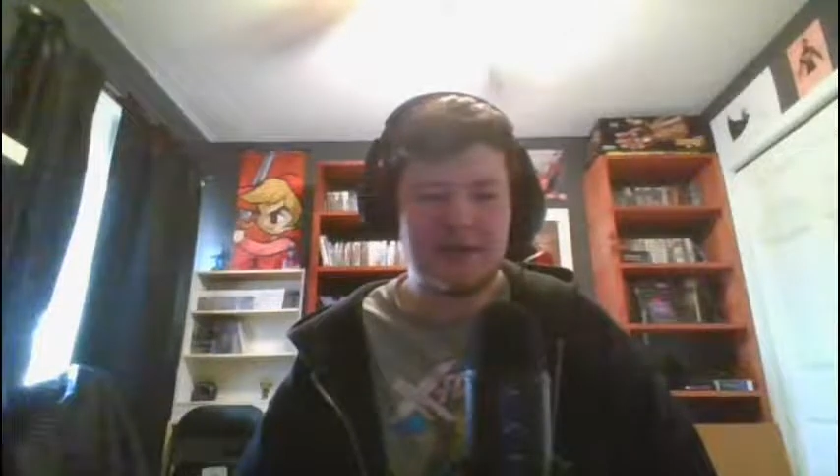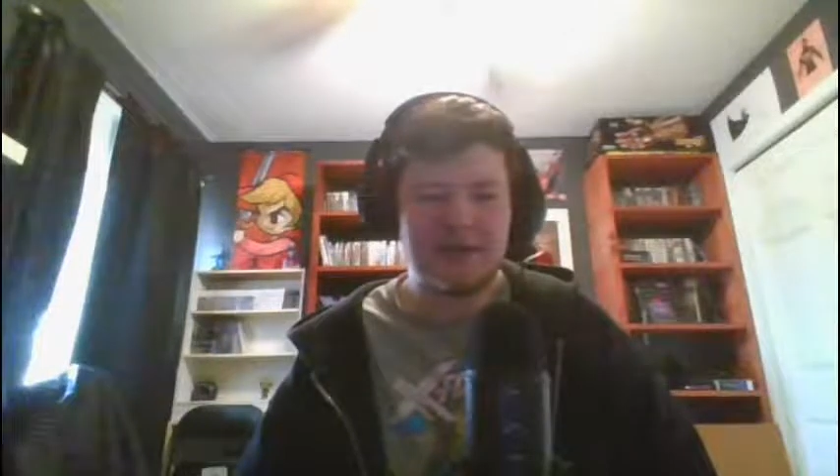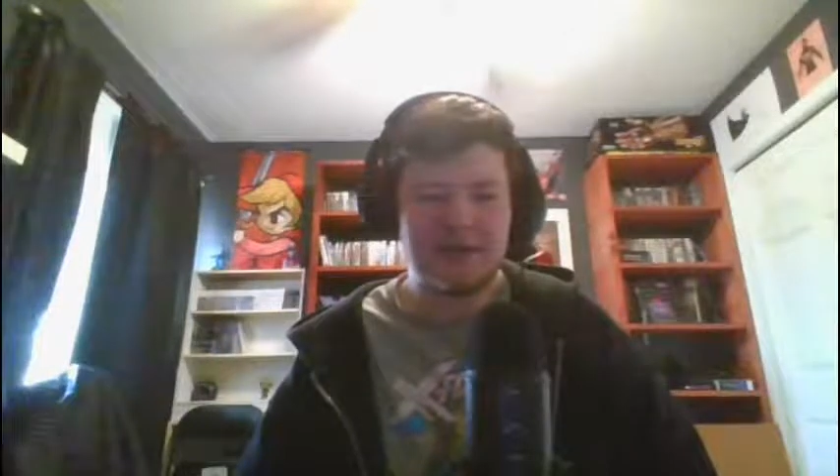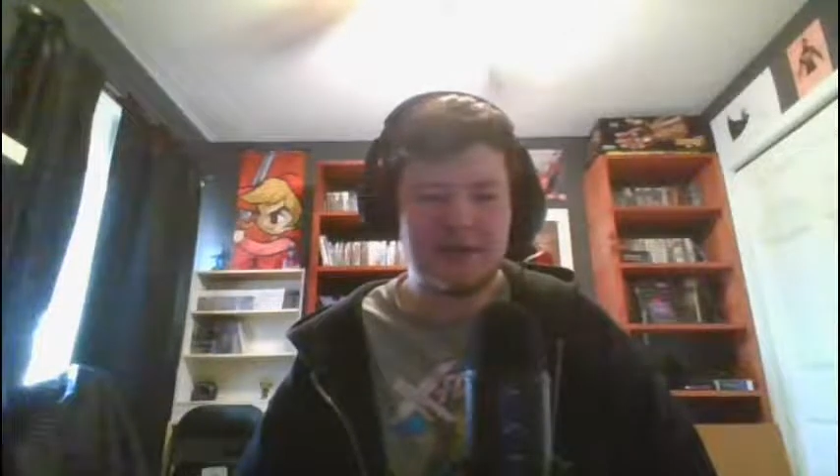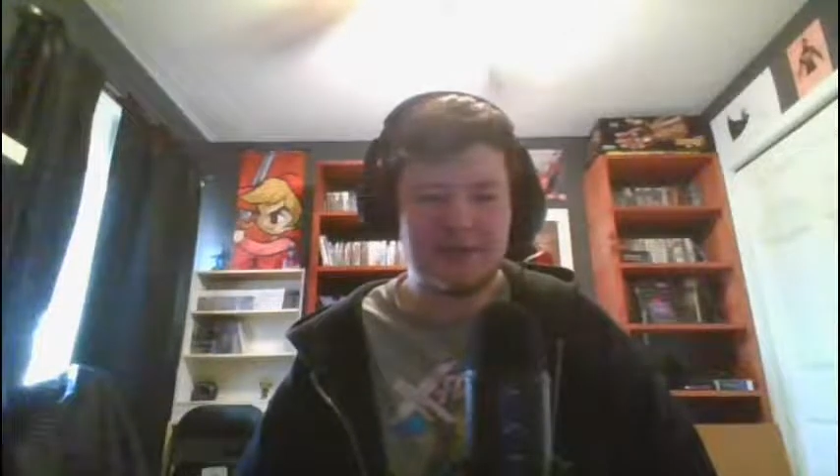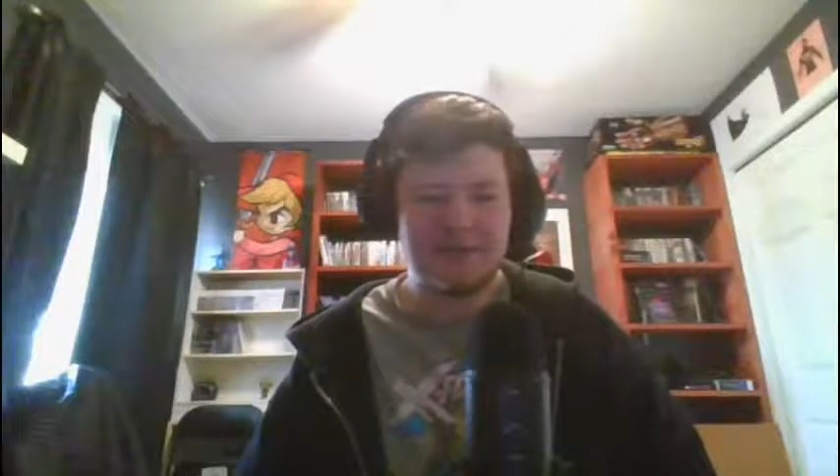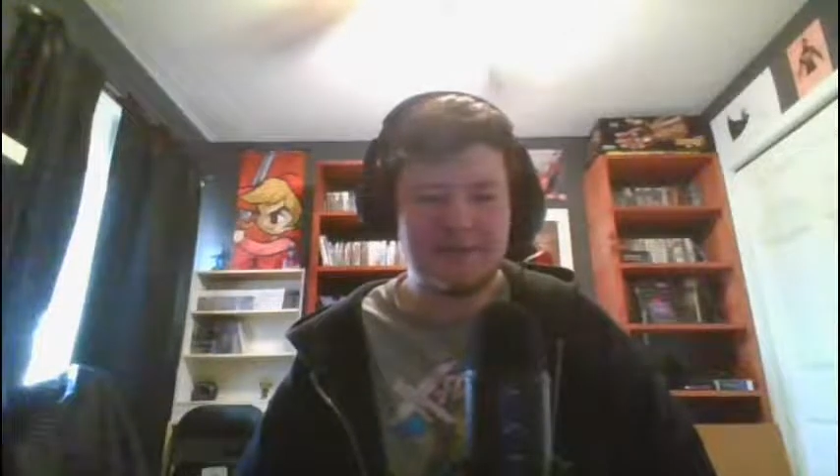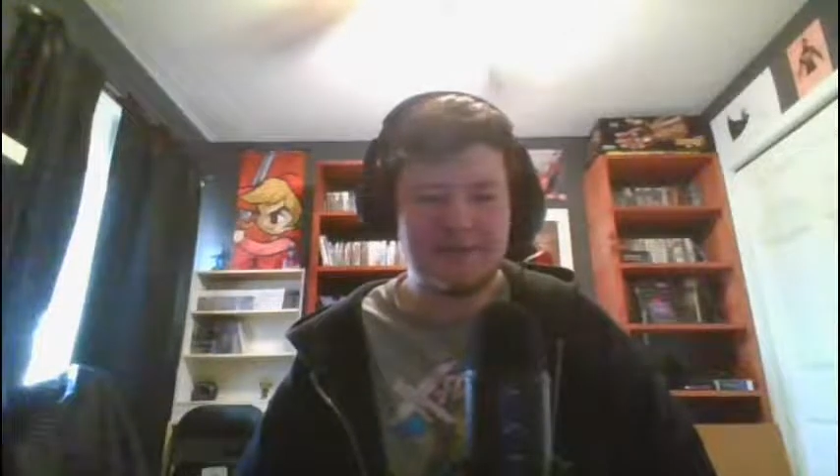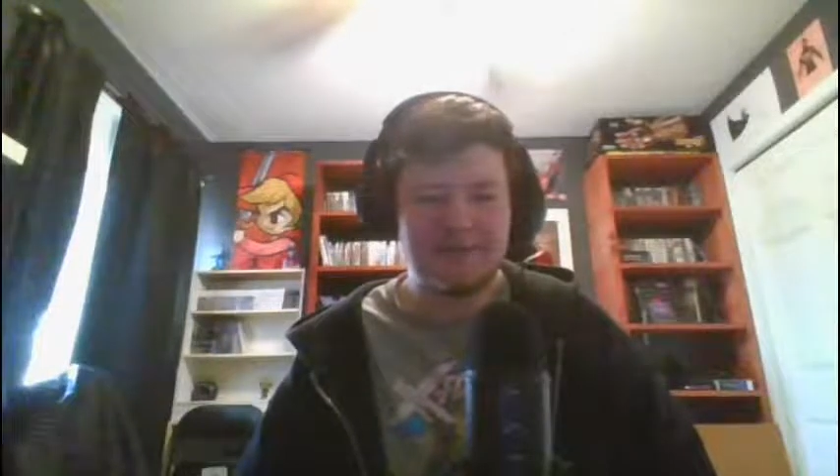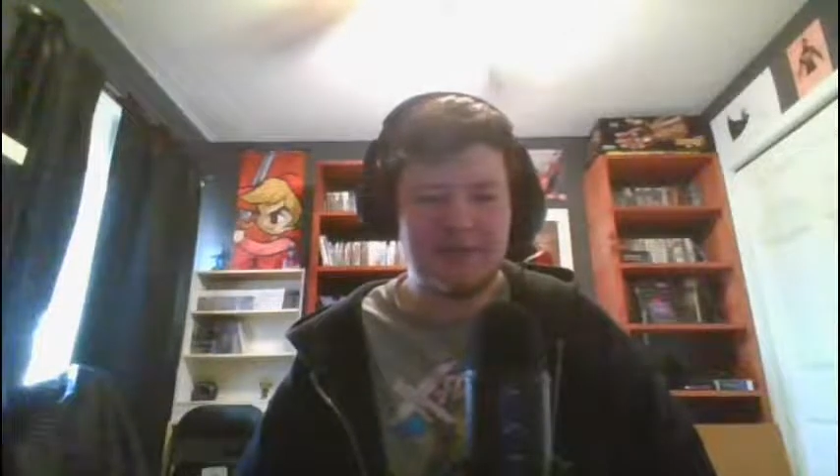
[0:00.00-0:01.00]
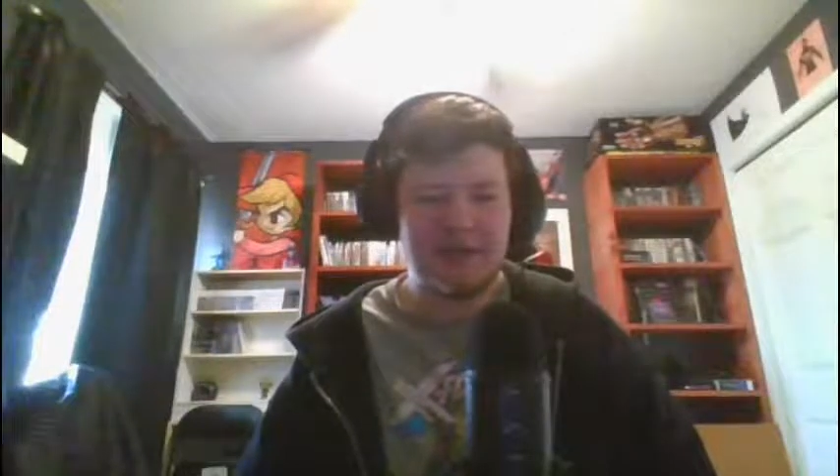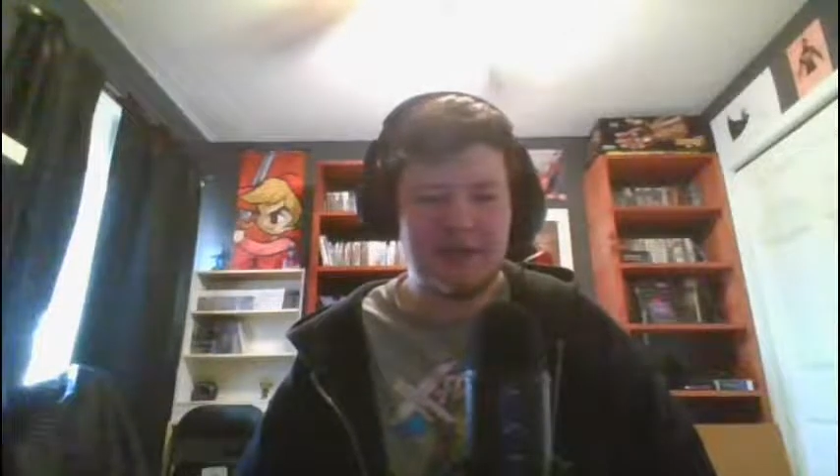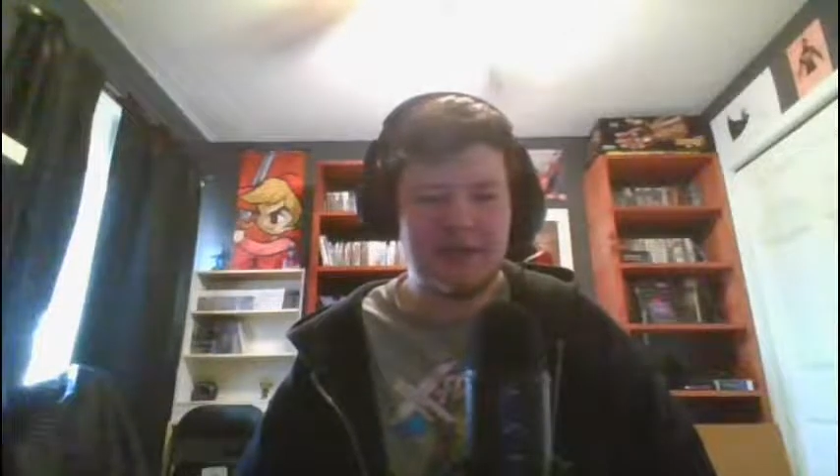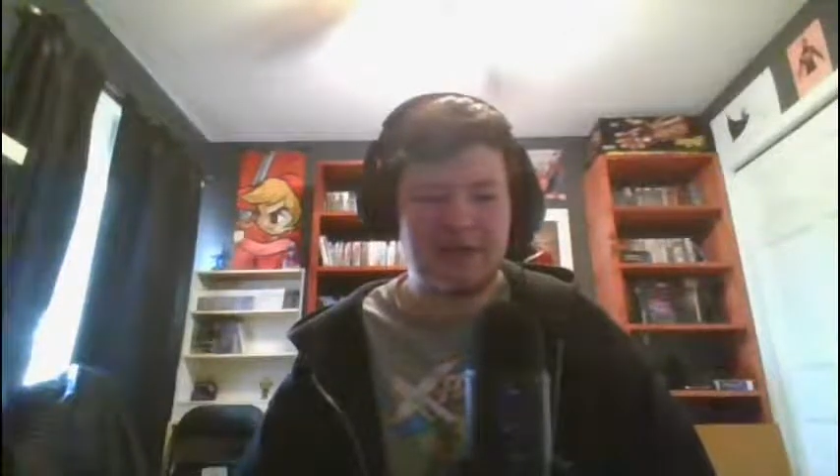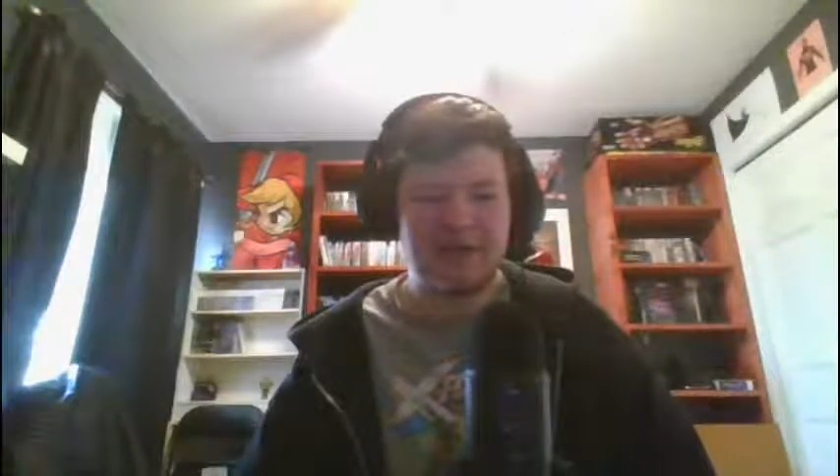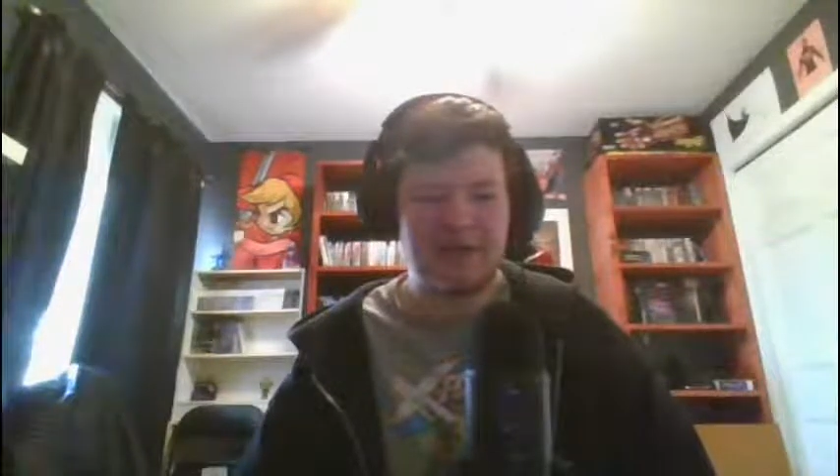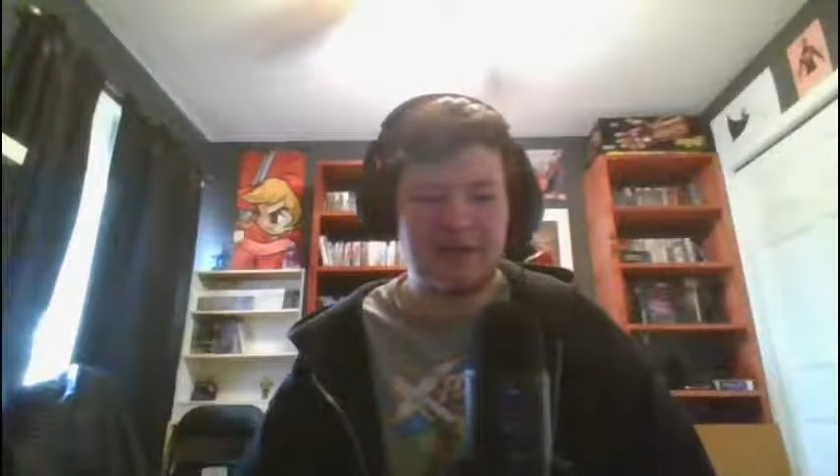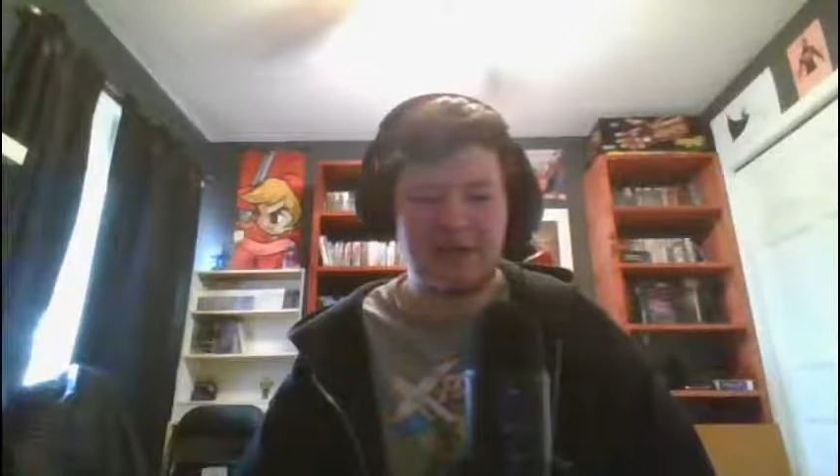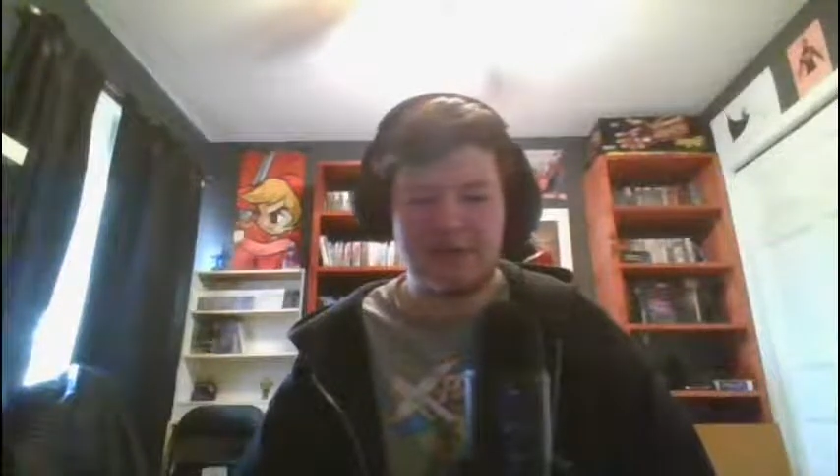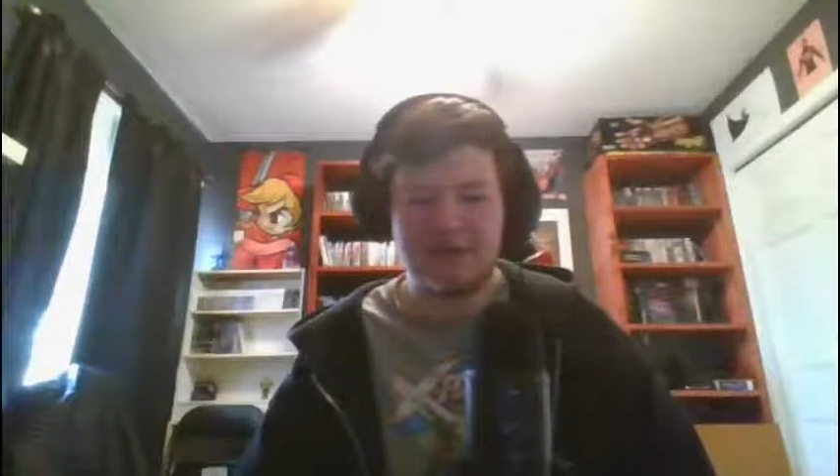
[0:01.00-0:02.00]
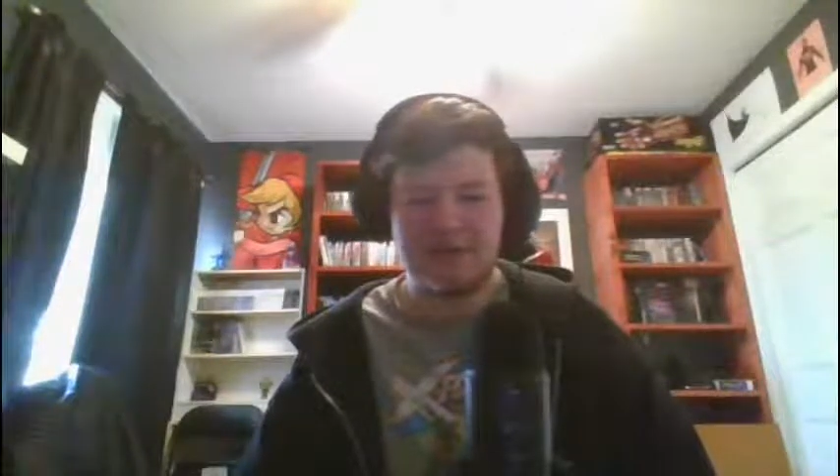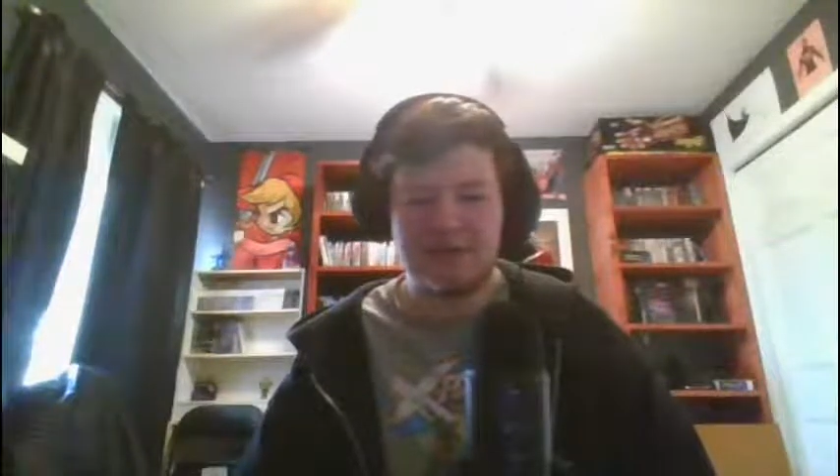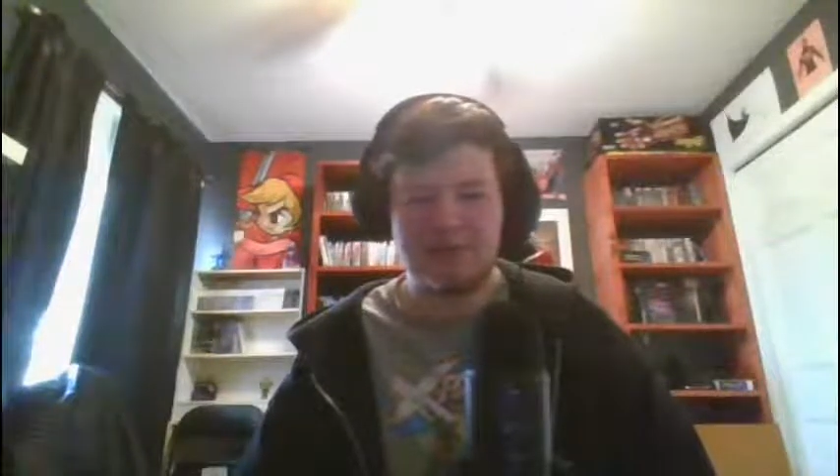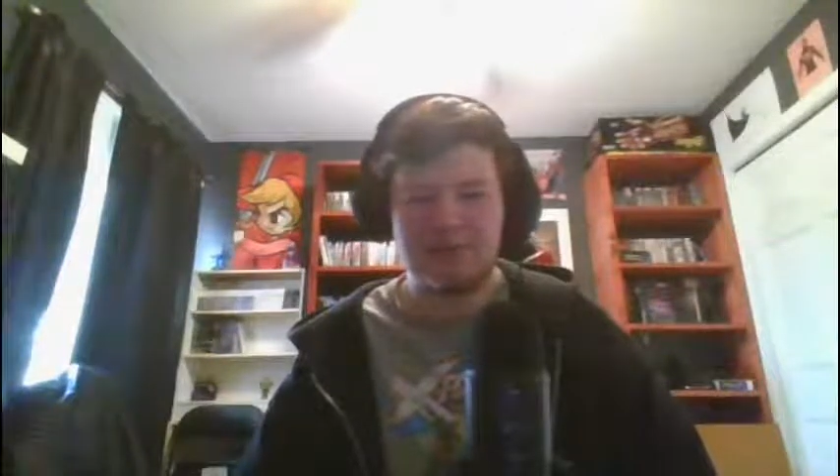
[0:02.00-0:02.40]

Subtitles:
then yeah, like you said, like the only